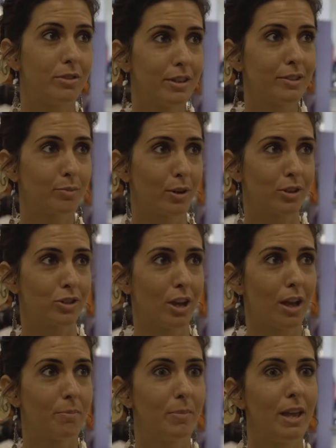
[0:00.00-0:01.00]
this
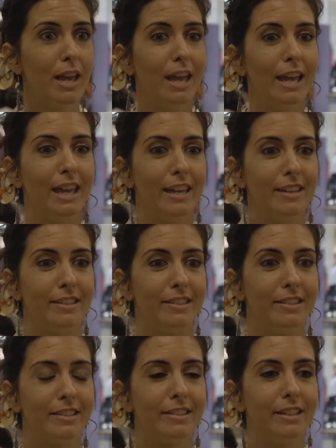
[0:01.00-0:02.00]
workshop
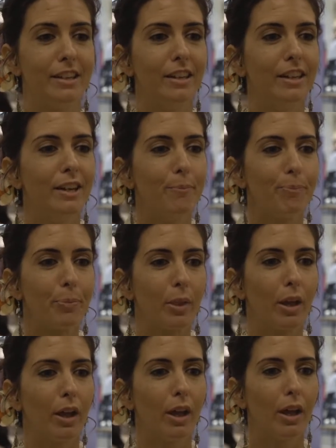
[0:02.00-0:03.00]
is
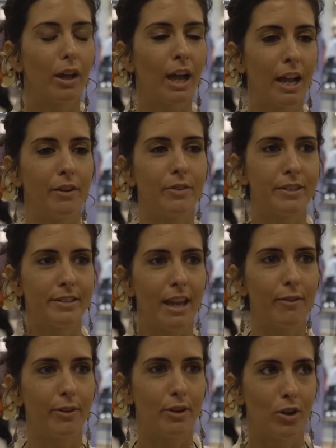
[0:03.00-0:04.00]
kind of a safe and